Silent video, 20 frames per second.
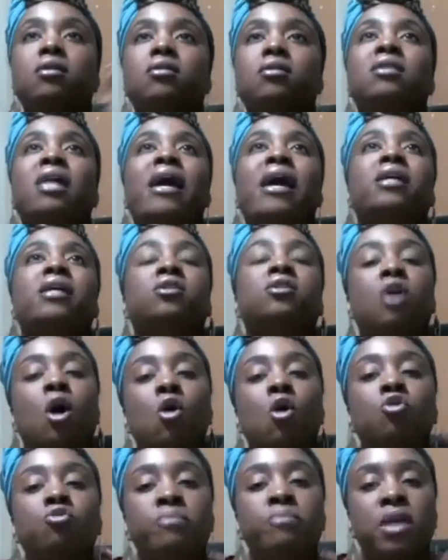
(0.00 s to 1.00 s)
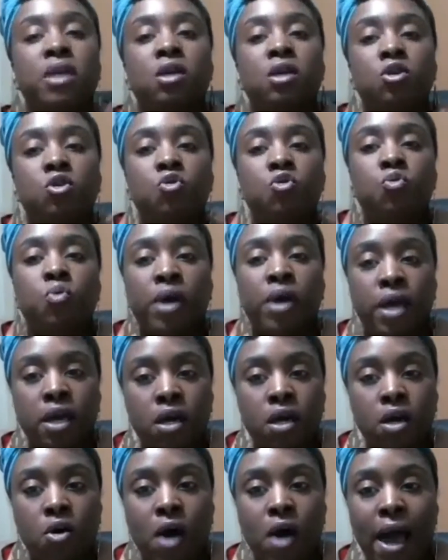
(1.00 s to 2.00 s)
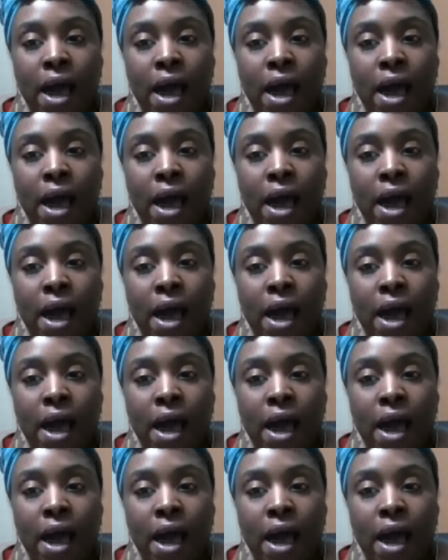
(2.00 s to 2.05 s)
that don't mean you well